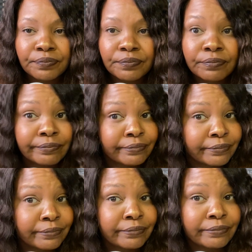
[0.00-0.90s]

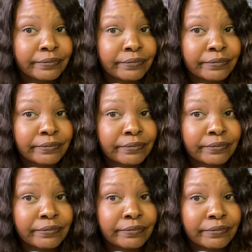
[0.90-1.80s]

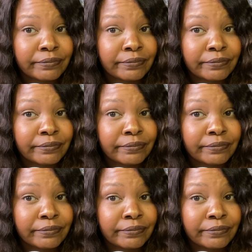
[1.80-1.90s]
(silence)